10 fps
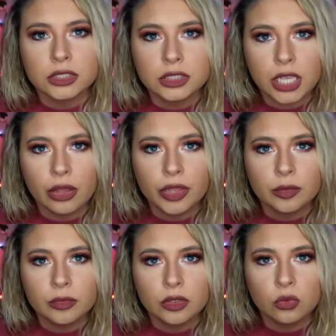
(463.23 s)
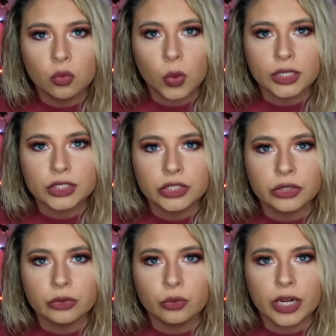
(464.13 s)
Tell them what to
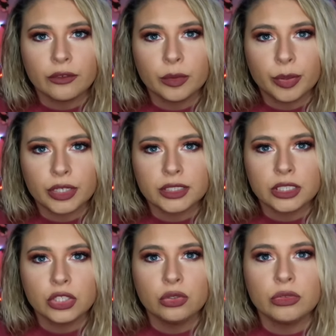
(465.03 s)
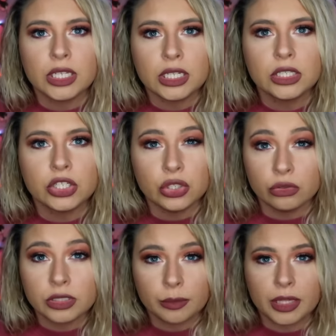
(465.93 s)
do. Whatever person you need to
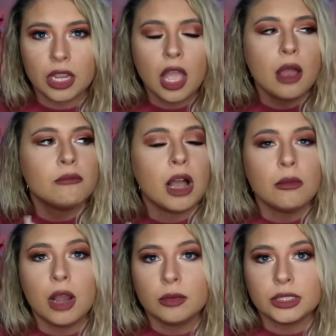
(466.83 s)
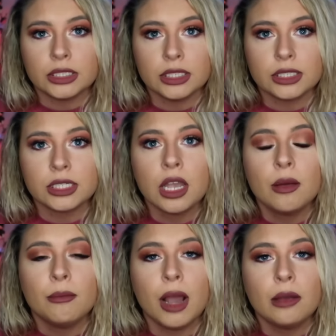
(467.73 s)
do something. My mom did this.
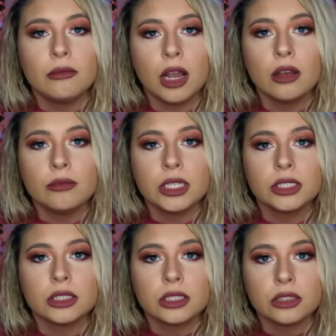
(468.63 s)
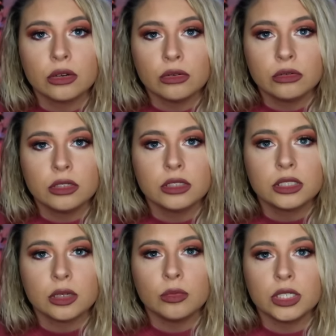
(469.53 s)
My mom mentally told
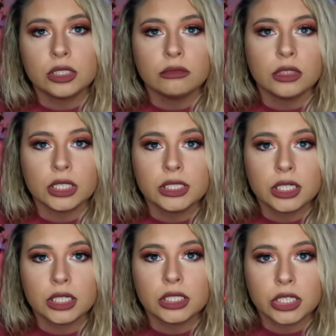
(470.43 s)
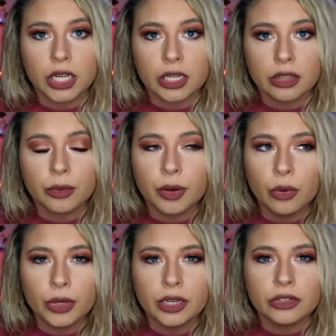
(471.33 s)
someone to release her check. They were
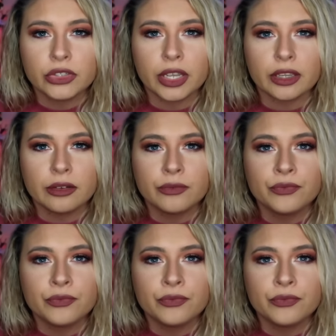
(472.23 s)
holding her check.